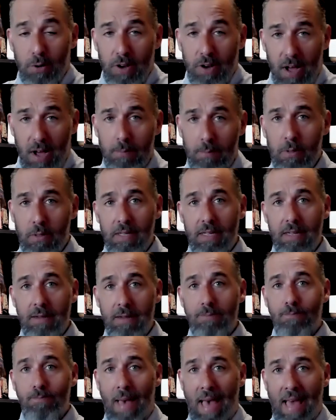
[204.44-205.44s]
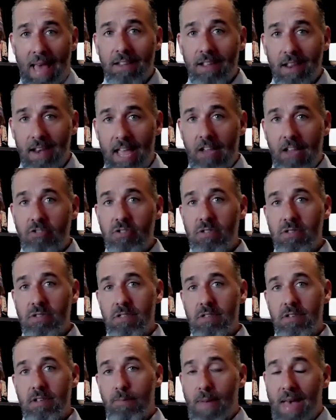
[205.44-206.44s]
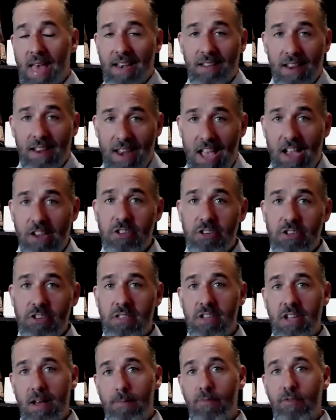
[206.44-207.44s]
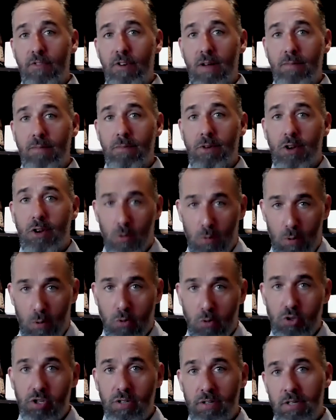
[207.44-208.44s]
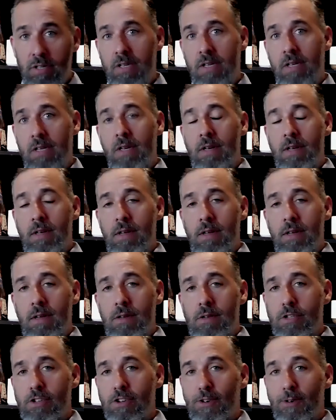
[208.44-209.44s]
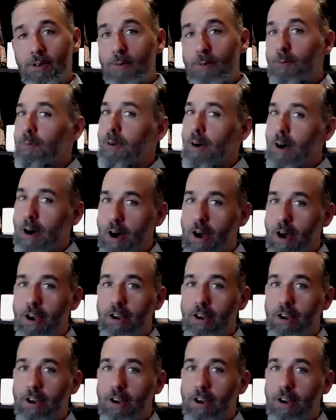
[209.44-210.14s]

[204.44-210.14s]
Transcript: predominantly bad connections. Bad connections come from corrosion. So